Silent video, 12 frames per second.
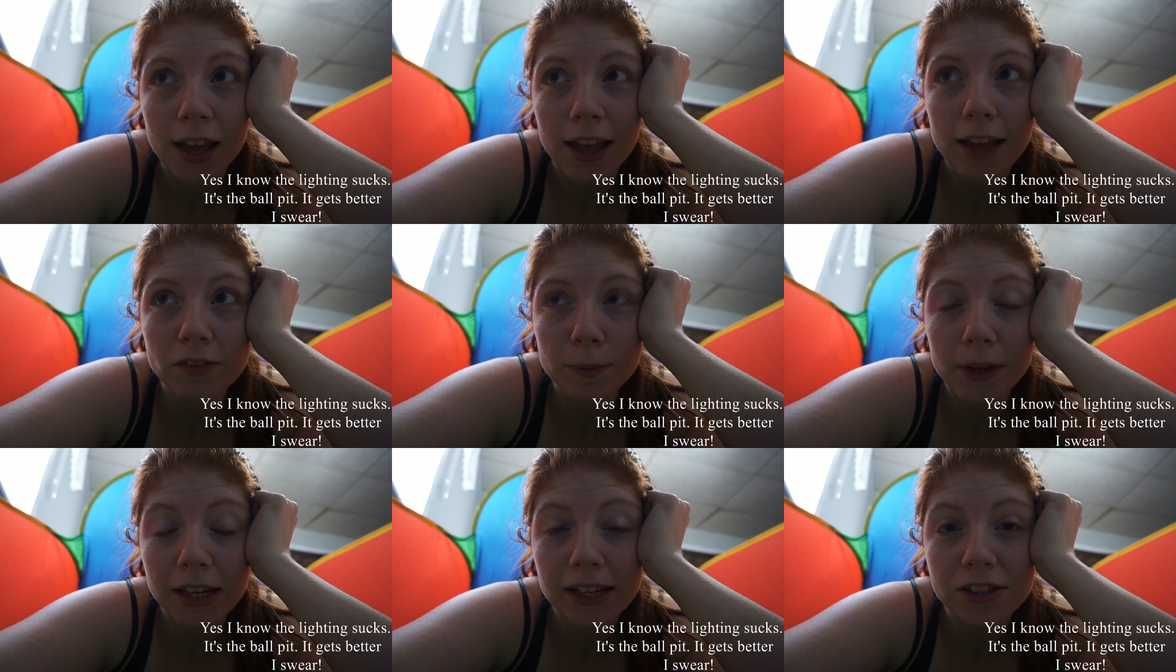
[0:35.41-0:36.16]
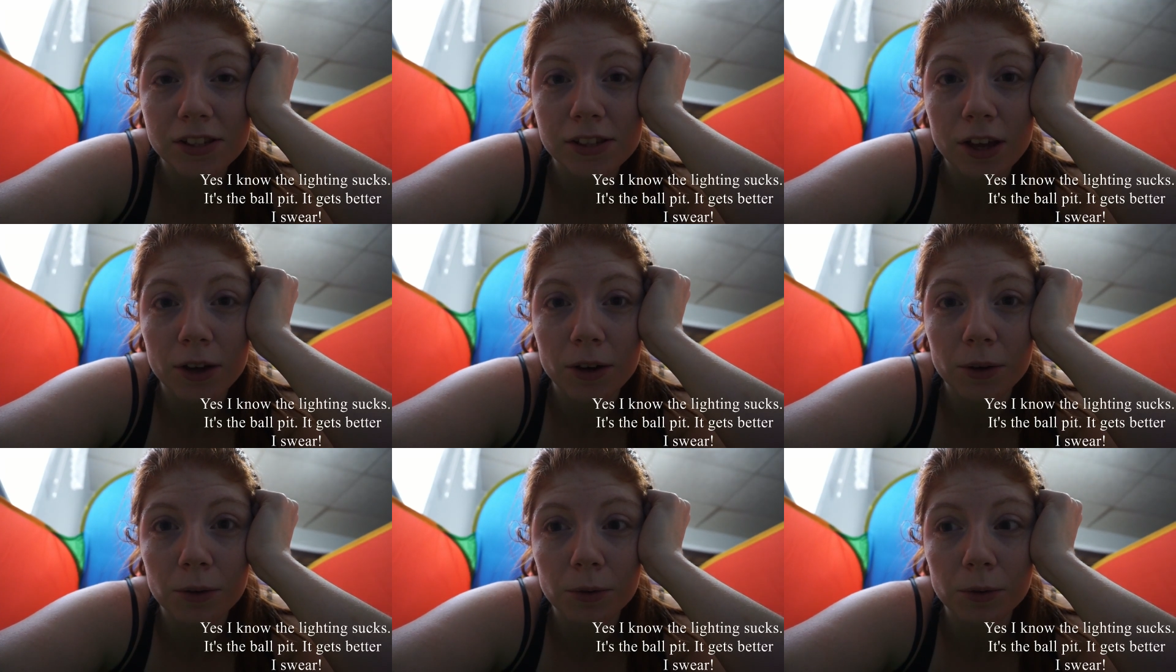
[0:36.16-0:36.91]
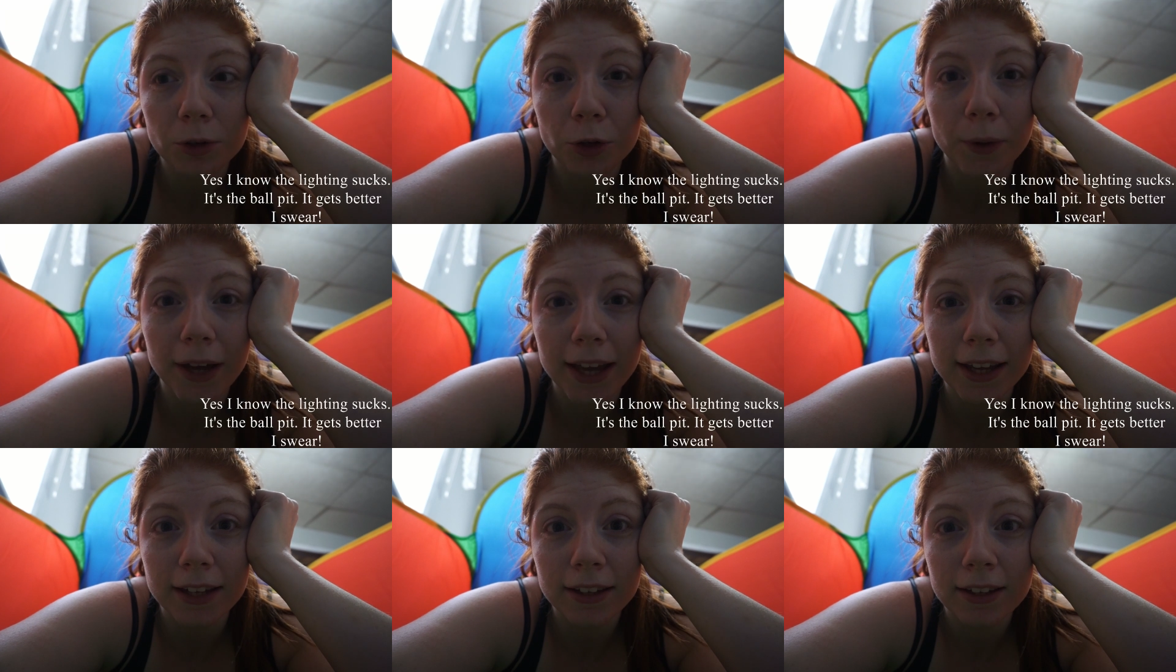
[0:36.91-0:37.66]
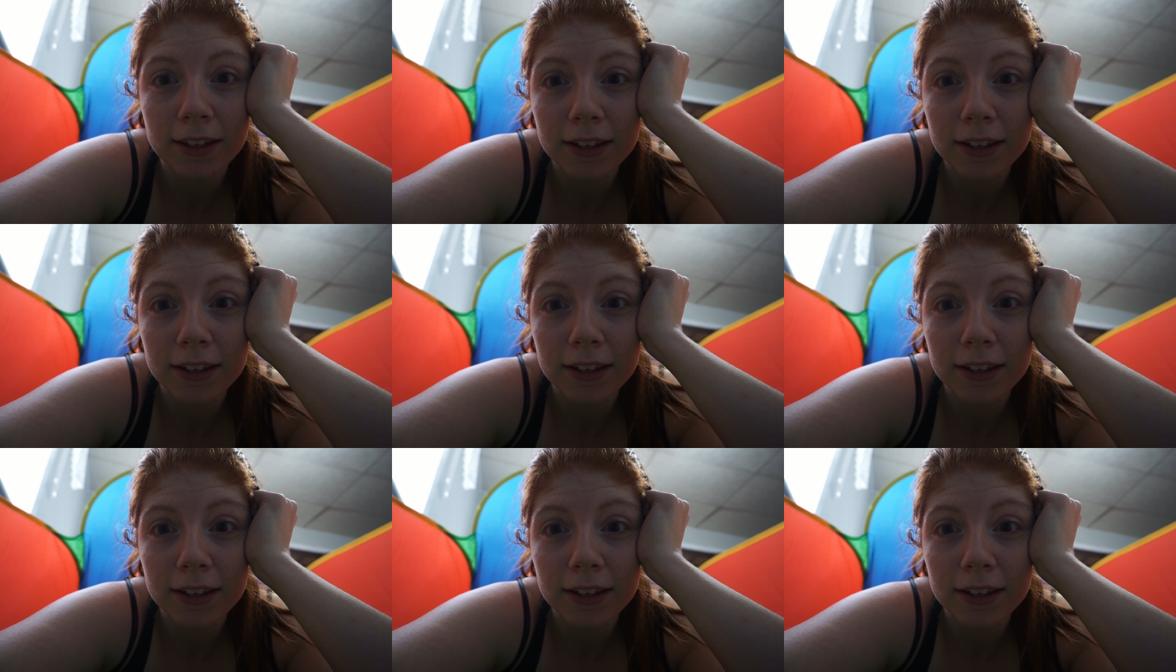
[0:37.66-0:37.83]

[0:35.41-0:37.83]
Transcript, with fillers: Everybody is so quick